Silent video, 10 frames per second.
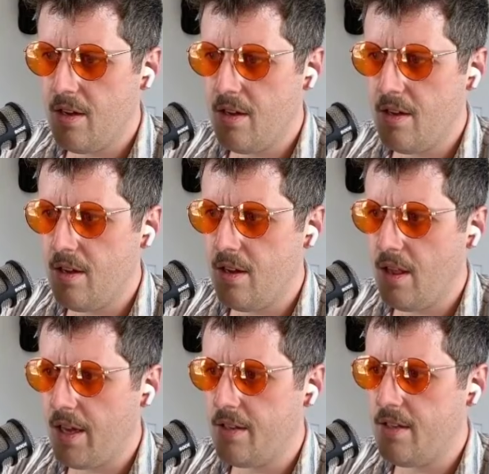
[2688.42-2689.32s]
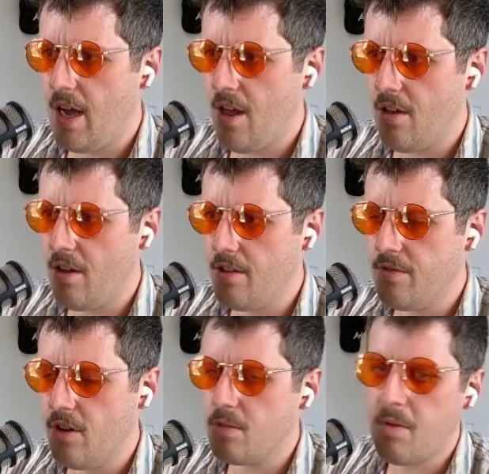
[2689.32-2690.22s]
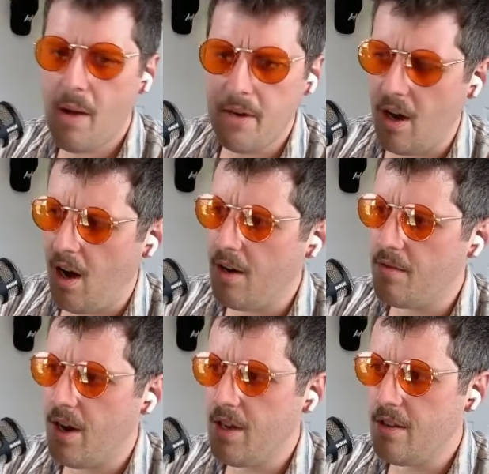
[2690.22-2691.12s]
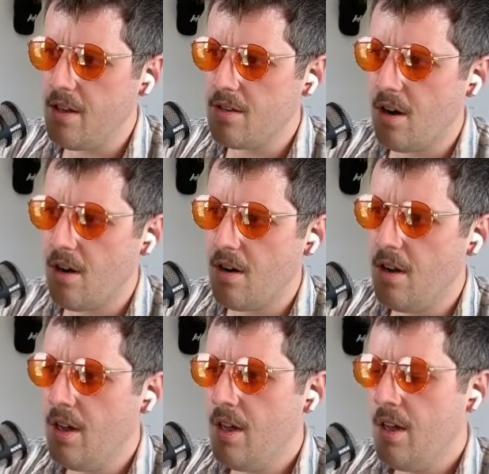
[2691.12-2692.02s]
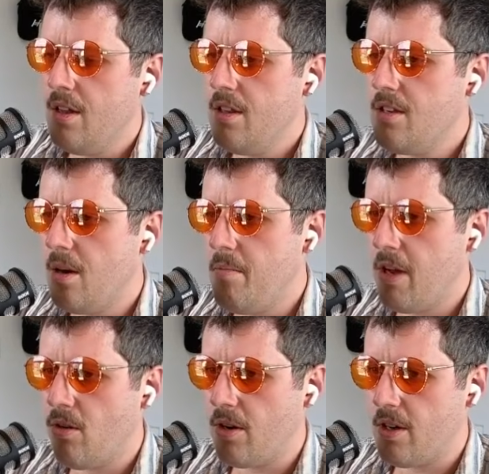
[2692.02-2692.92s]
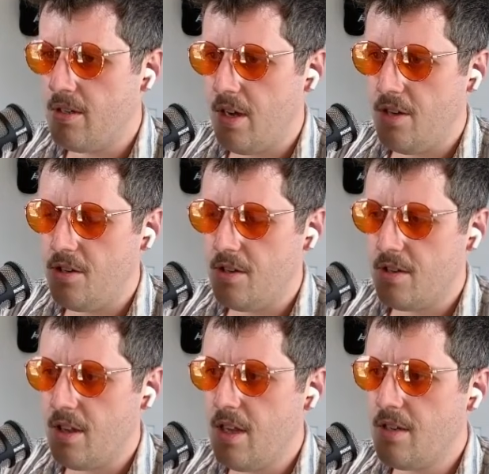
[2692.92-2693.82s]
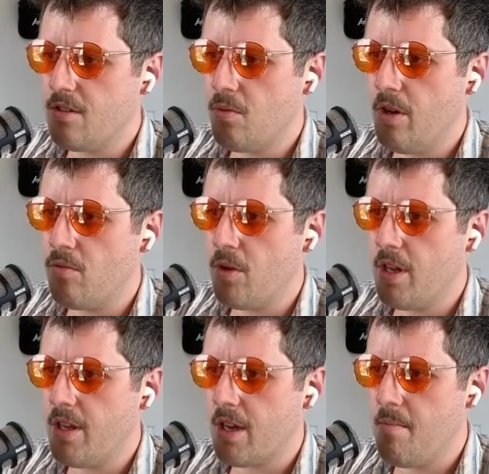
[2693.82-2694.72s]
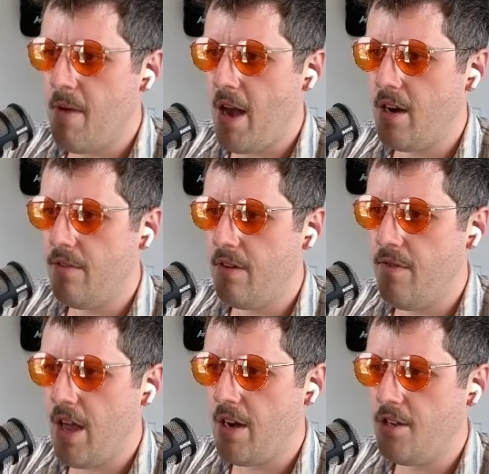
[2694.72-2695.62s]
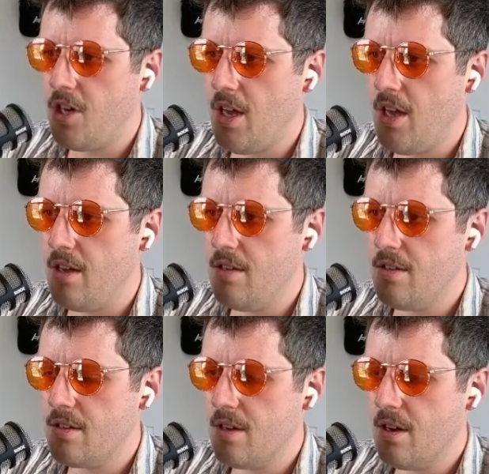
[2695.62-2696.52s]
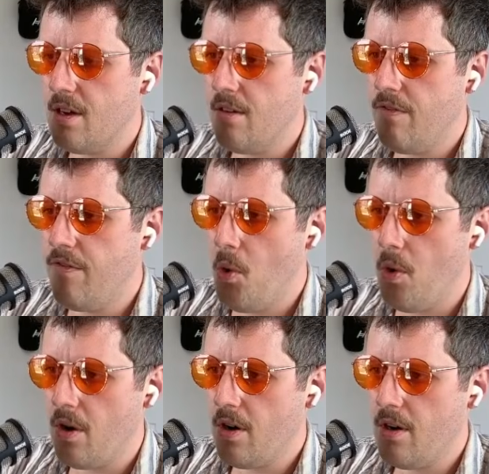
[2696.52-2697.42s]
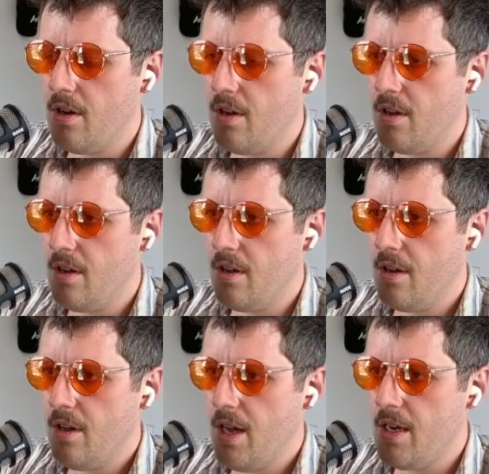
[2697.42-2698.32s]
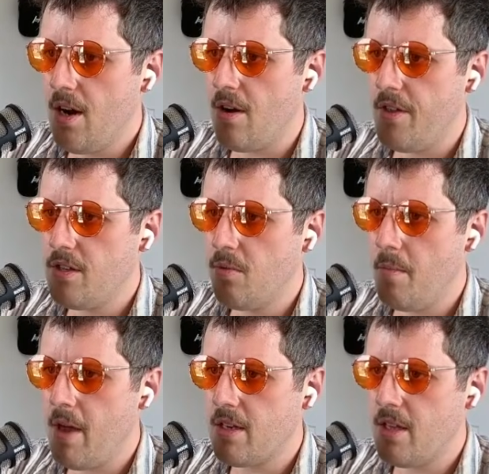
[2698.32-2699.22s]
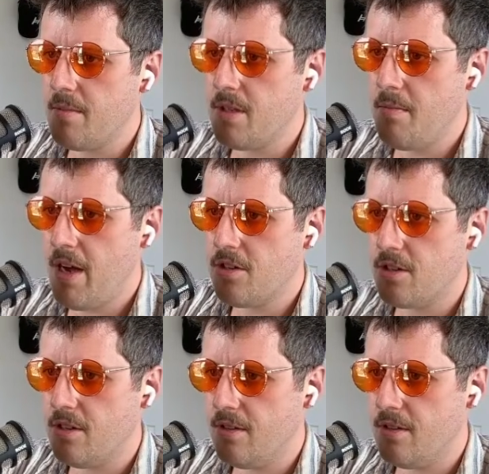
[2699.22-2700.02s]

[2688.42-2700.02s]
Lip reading: like Dell and all these folks? Probably not, right? These are big organizations, and this is what really the competitive advantage is for Hedera. This is what makes them special,